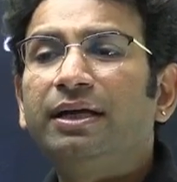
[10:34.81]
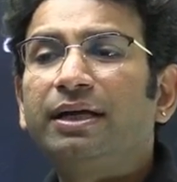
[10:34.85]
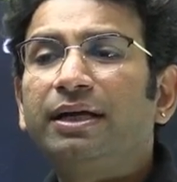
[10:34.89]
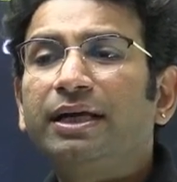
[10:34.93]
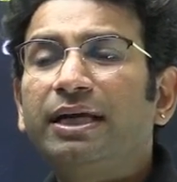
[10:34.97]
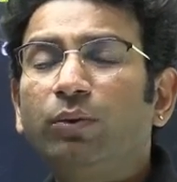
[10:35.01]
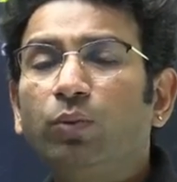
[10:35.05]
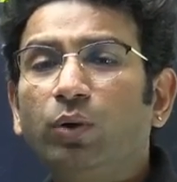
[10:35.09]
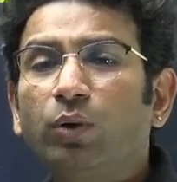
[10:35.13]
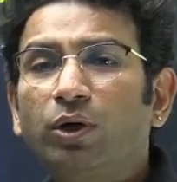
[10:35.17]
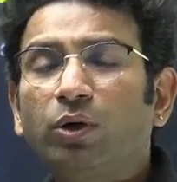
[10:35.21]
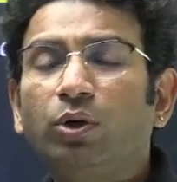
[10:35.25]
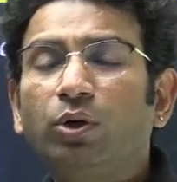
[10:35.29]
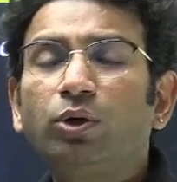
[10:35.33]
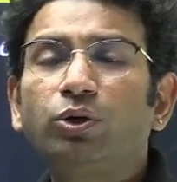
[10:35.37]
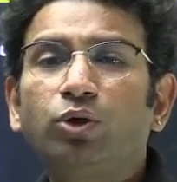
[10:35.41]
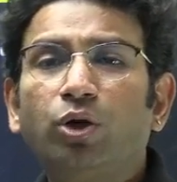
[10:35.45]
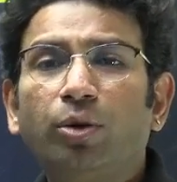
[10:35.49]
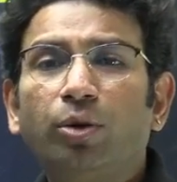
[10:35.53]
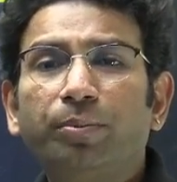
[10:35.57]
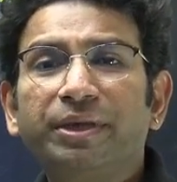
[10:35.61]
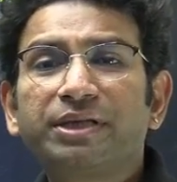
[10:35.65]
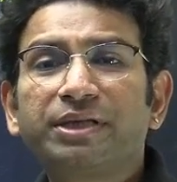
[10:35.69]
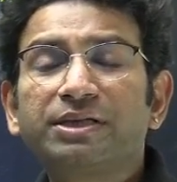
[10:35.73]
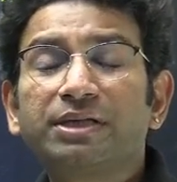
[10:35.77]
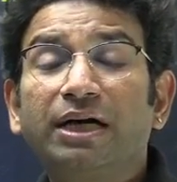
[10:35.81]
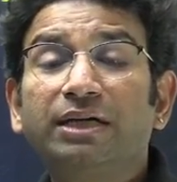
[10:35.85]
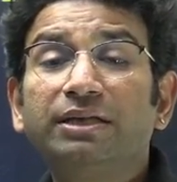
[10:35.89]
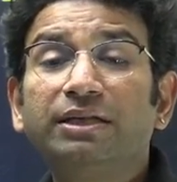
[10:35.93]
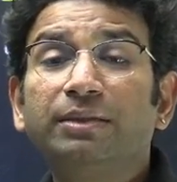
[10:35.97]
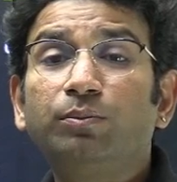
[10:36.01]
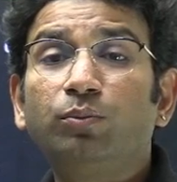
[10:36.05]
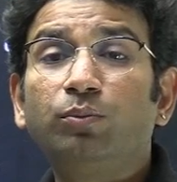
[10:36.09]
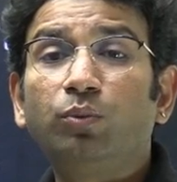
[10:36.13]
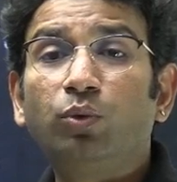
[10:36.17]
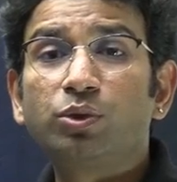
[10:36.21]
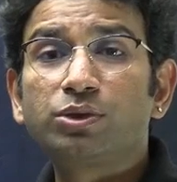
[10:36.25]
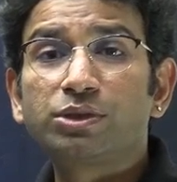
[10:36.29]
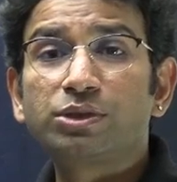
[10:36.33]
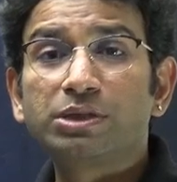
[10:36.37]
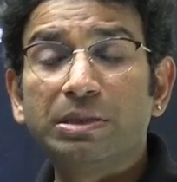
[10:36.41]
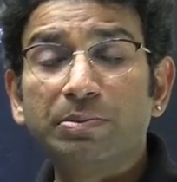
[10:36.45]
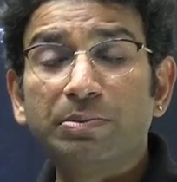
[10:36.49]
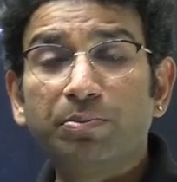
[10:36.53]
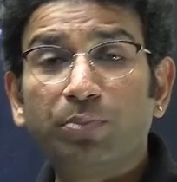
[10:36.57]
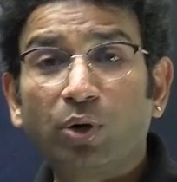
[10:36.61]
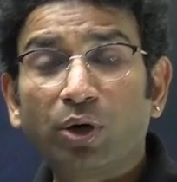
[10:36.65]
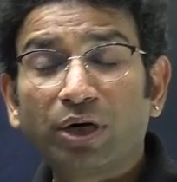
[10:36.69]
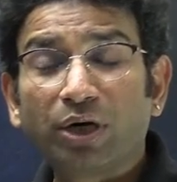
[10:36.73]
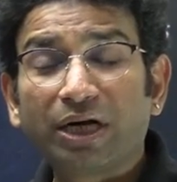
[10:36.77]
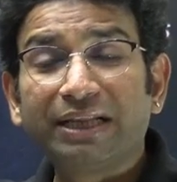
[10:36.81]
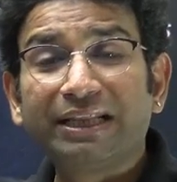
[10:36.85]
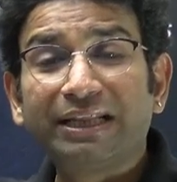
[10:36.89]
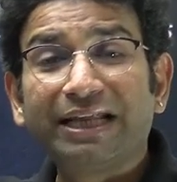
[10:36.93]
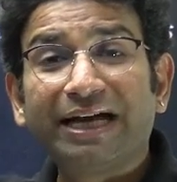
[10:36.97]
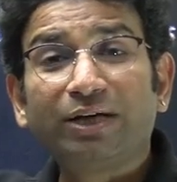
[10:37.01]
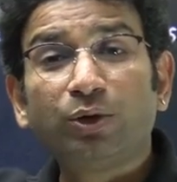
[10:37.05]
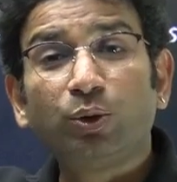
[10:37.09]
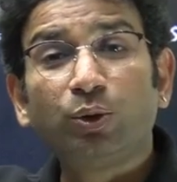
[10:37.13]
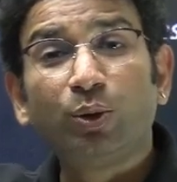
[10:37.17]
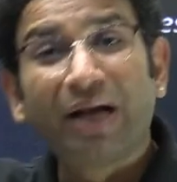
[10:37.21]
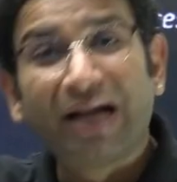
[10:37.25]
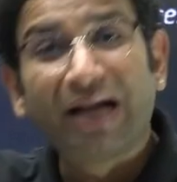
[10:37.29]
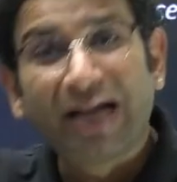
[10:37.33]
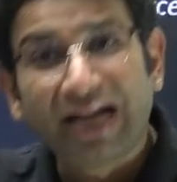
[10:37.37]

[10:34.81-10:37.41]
what all topics are the most important that you